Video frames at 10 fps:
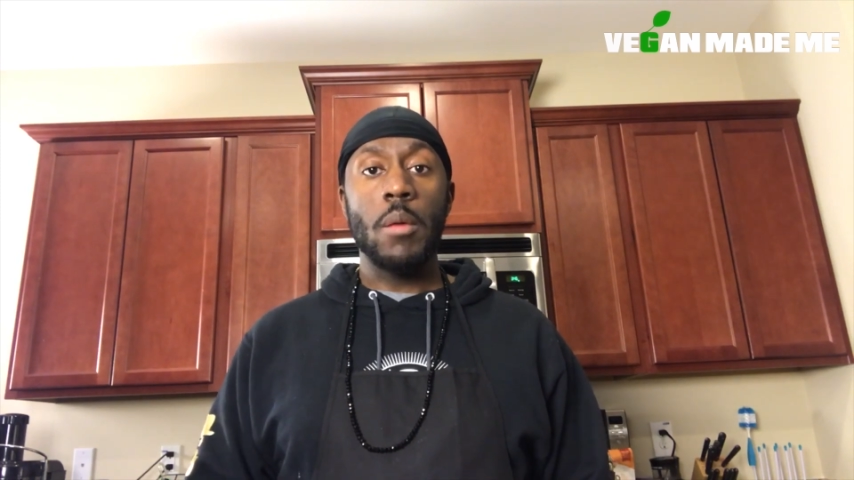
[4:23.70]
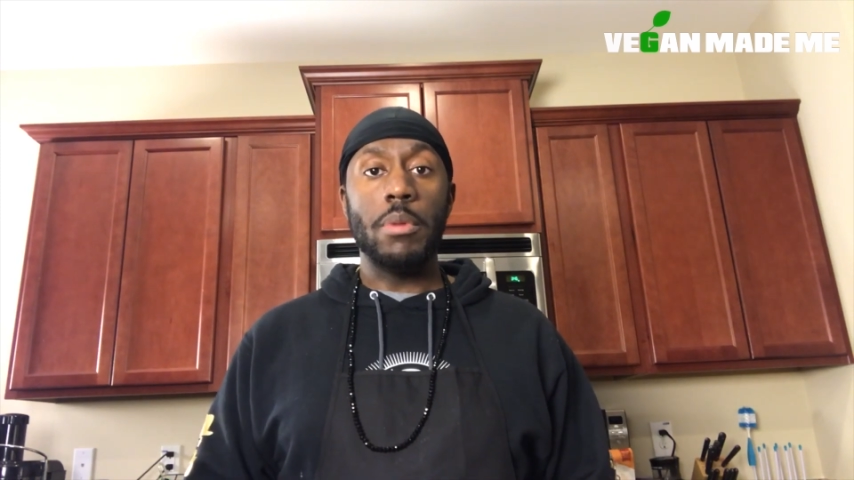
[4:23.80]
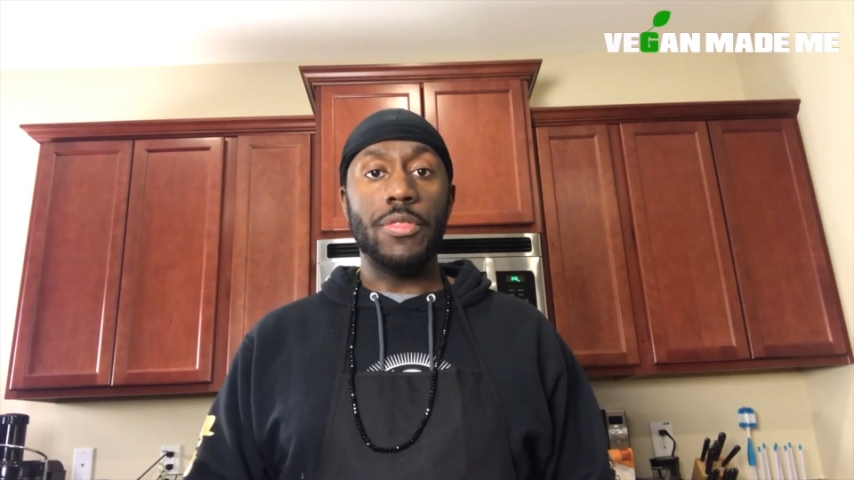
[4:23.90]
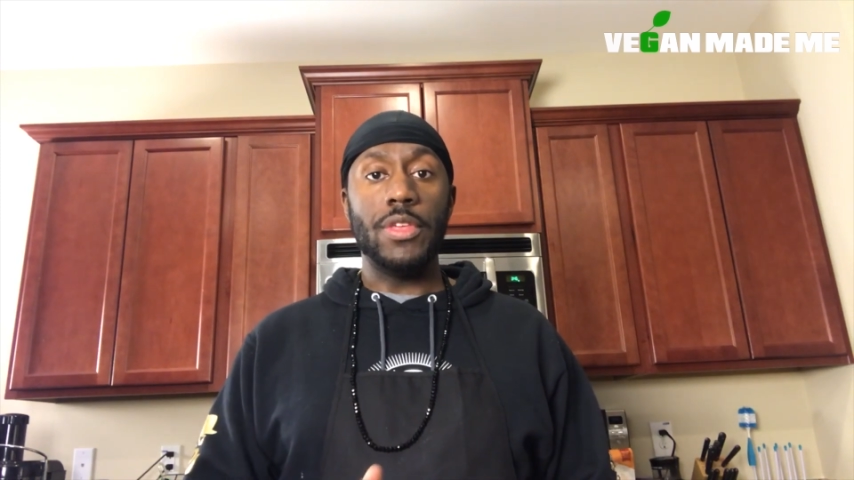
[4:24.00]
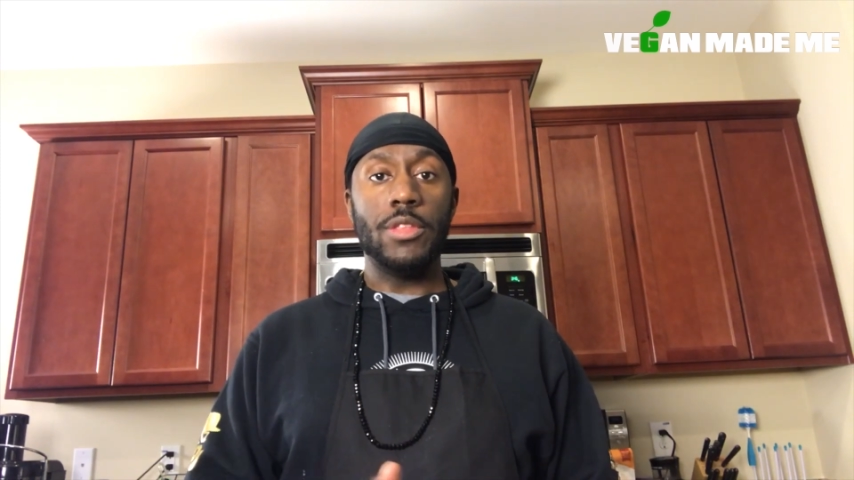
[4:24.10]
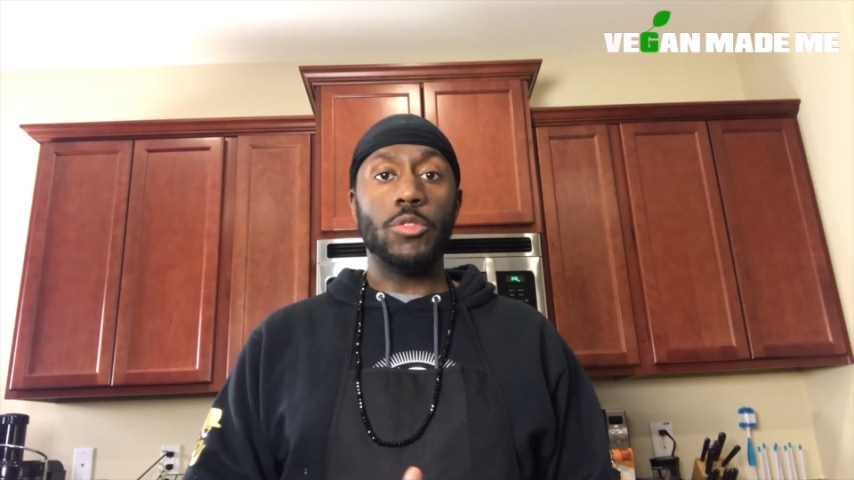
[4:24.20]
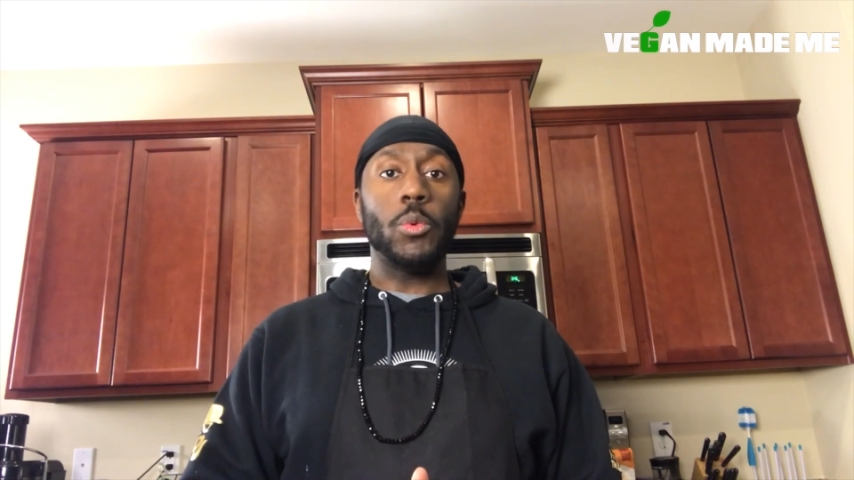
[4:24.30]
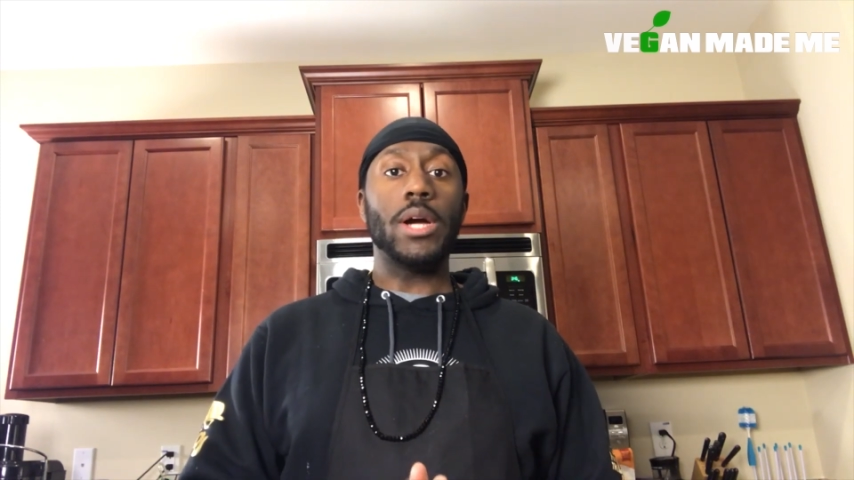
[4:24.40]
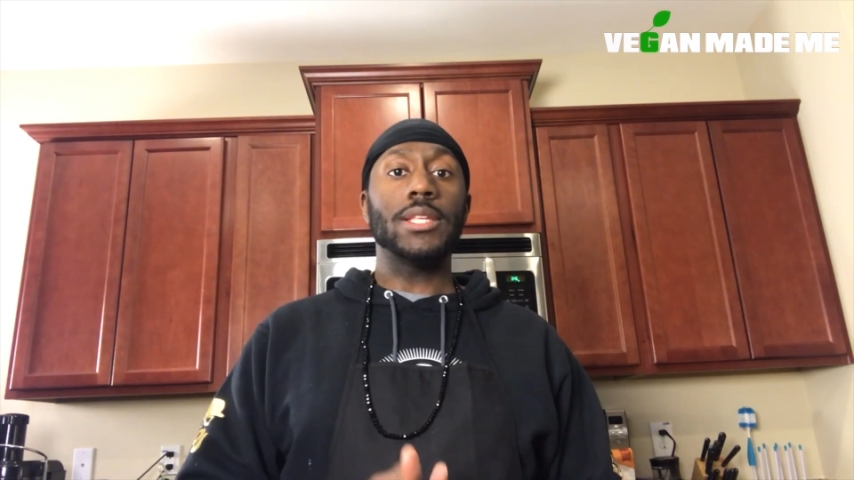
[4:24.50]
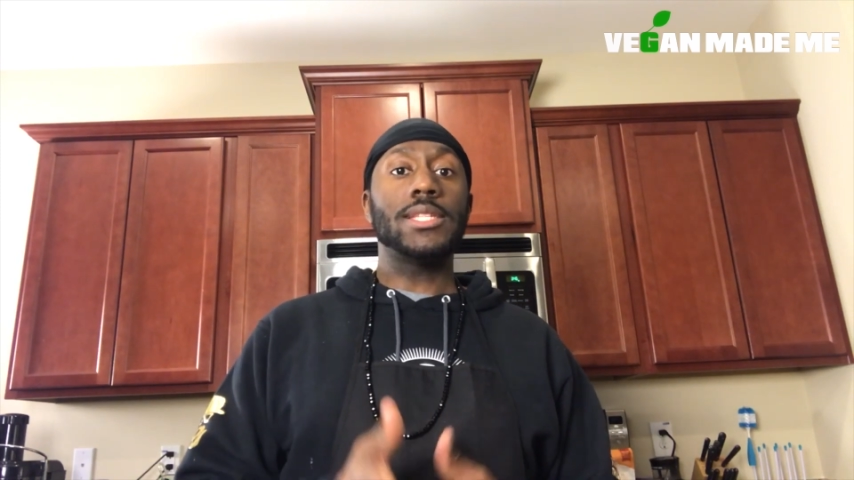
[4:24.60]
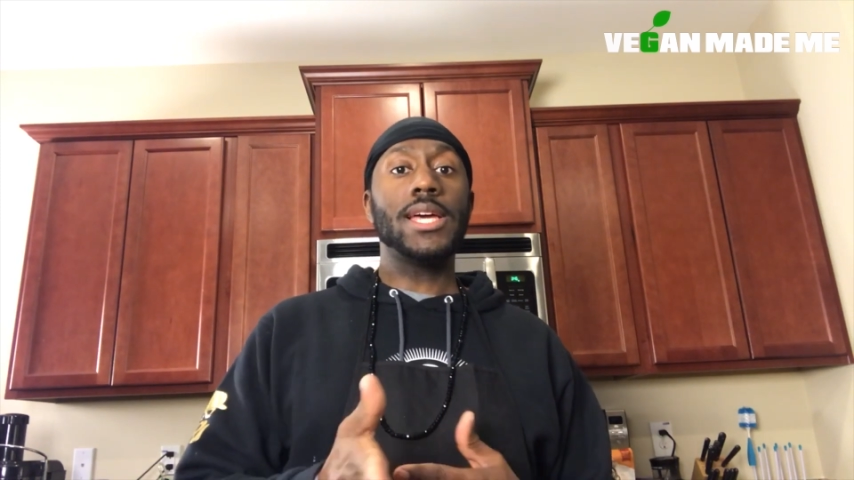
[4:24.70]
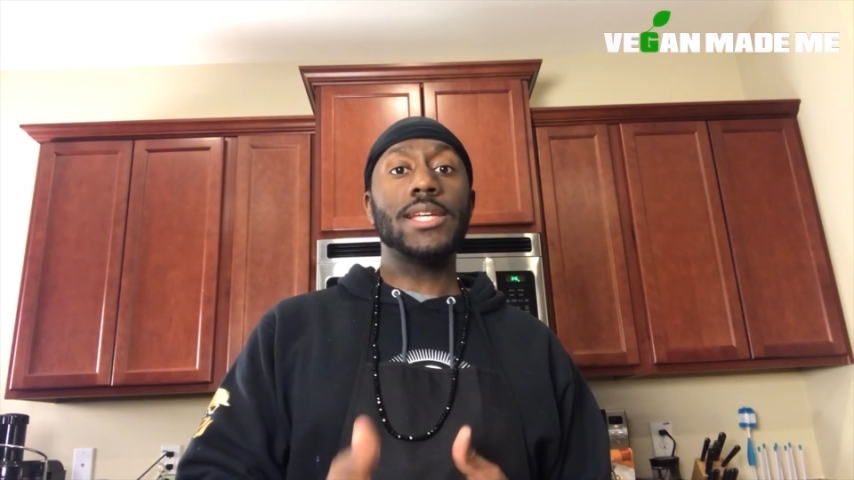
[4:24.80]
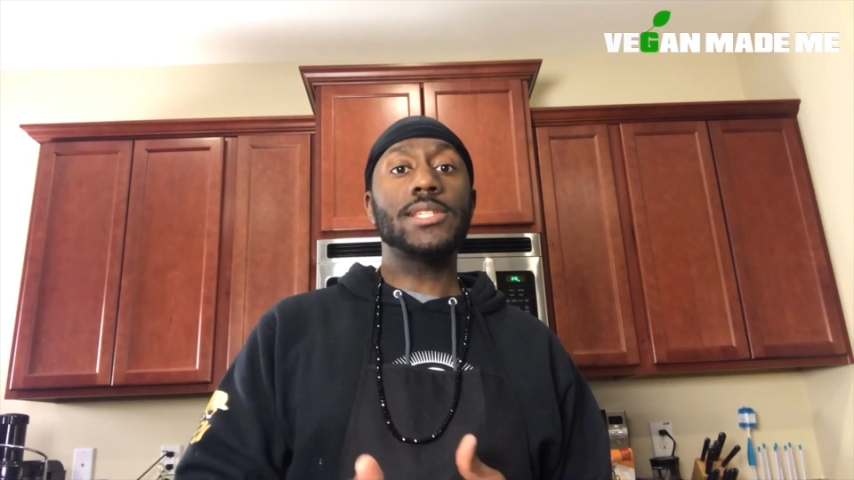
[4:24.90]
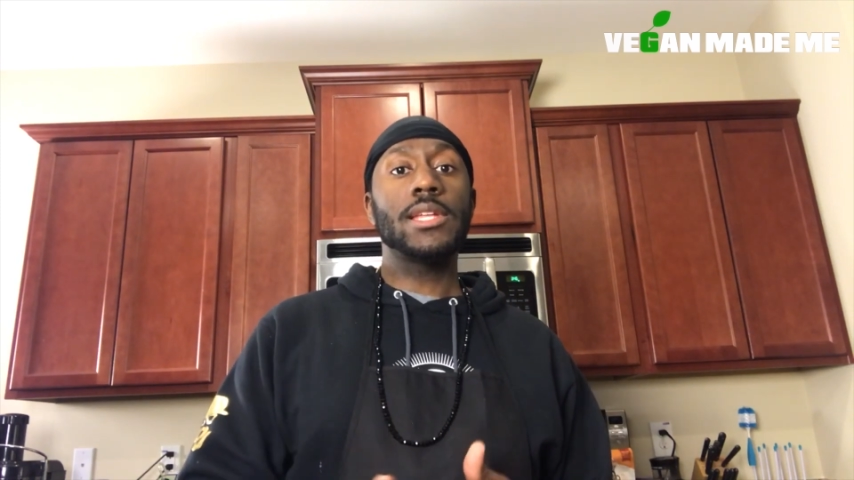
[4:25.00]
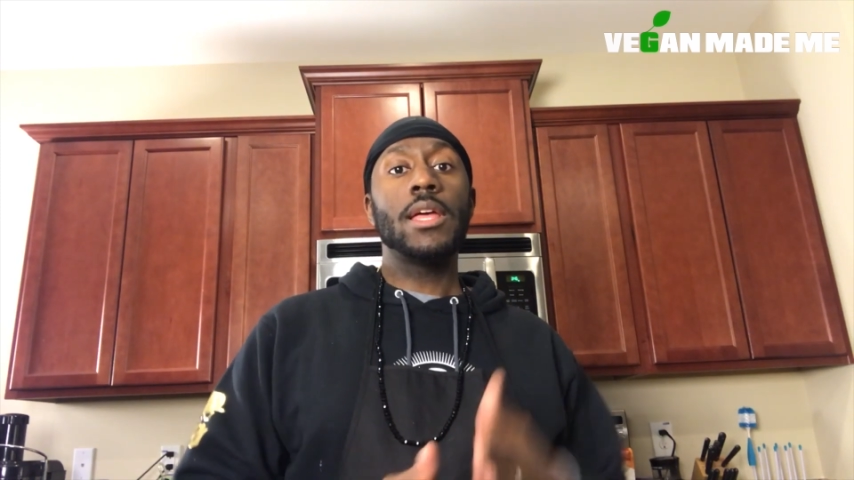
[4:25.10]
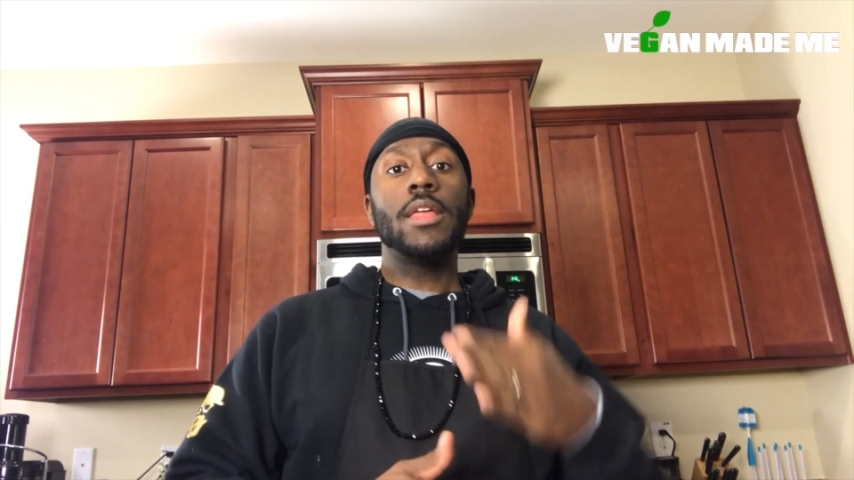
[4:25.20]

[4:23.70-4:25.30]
But then throughout the test,